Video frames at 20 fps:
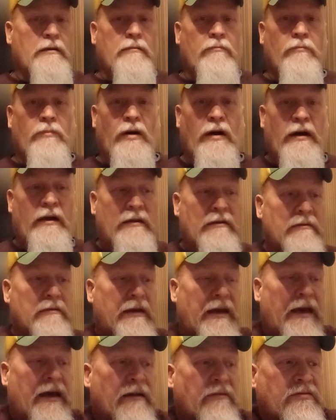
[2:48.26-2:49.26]
But
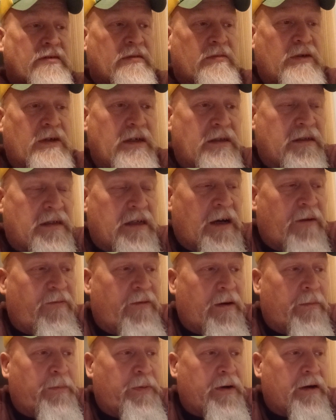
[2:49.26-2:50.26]
yeah, there's some good stuff
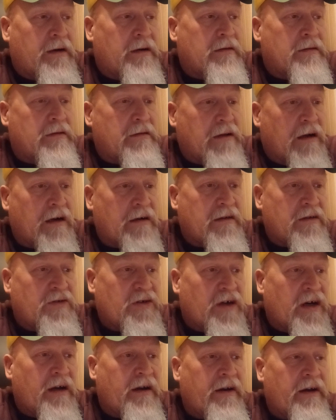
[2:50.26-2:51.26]
up there. Talked to
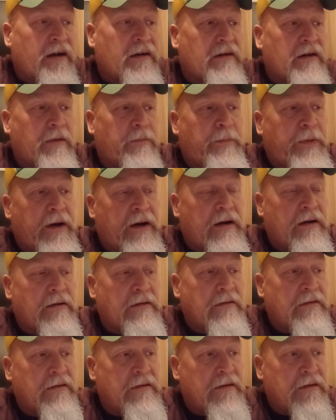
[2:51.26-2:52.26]
John Deere up
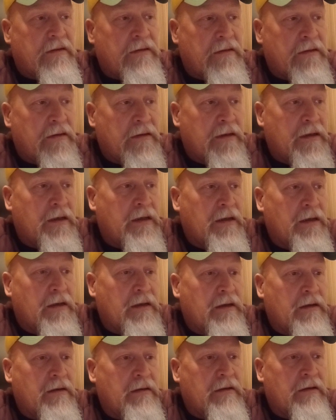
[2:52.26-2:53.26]
there.
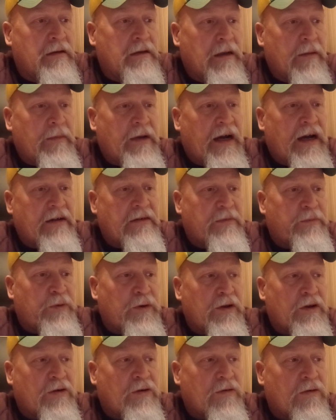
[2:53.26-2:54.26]
Them guys are
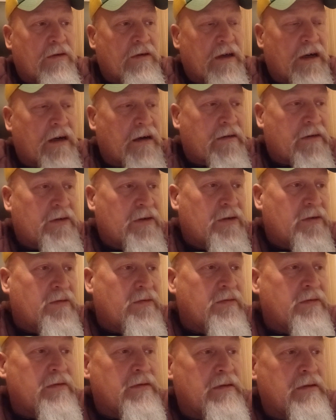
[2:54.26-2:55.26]
pretty cool to talk
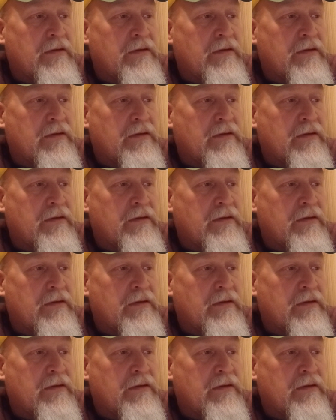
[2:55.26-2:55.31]
to.